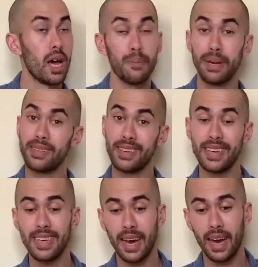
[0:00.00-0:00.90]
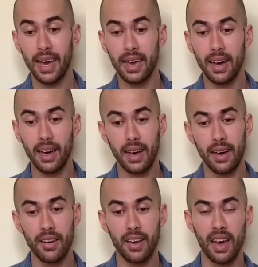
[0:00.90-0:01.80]
In PT,
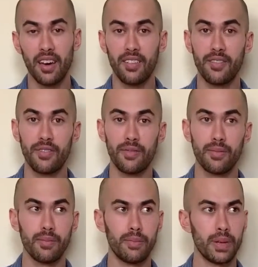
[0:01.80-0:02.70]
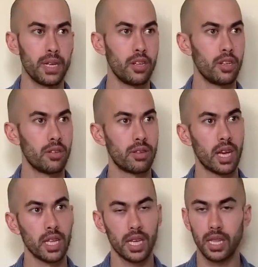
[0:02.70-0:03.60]
I have been
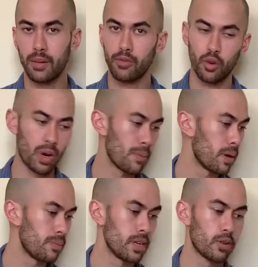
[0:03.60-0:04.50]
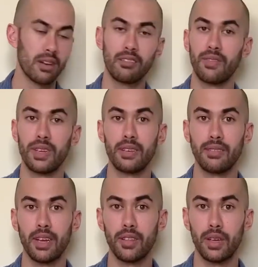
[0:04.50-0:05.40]
telling them to ramp up the aggressiveness
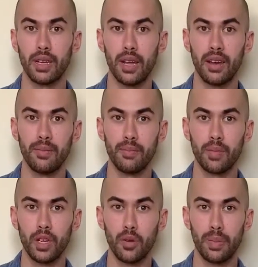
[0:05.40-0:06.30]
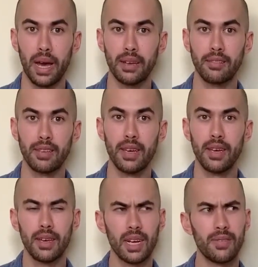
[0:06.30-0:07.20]
now that I'm, past
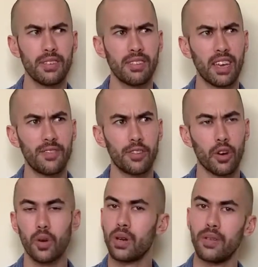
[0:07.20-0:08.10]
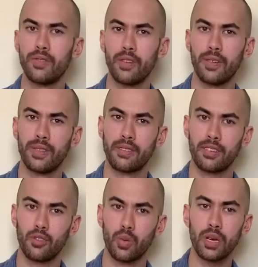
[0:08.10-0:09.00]
kind of the safe zone of the
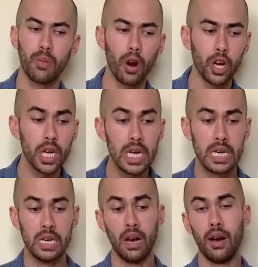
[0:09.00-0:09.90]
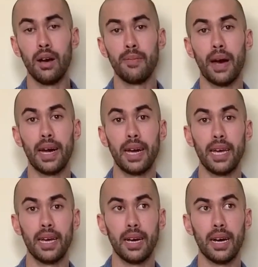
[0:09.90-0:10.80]
6-week mark.
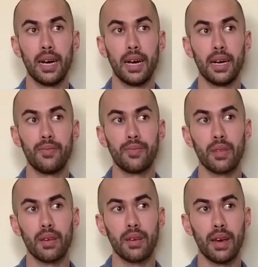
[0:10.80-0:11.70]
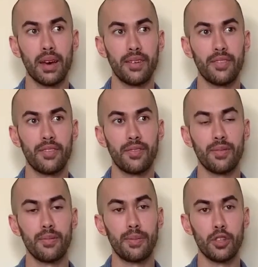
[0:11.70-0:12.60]
I have
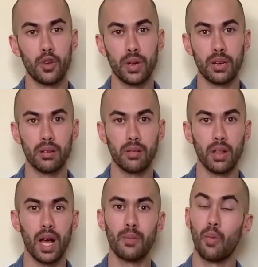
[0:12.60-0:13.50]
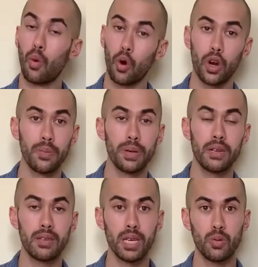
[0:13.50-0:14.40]
been doing a lot more in
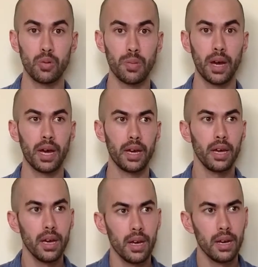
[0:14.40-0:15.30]
PT with my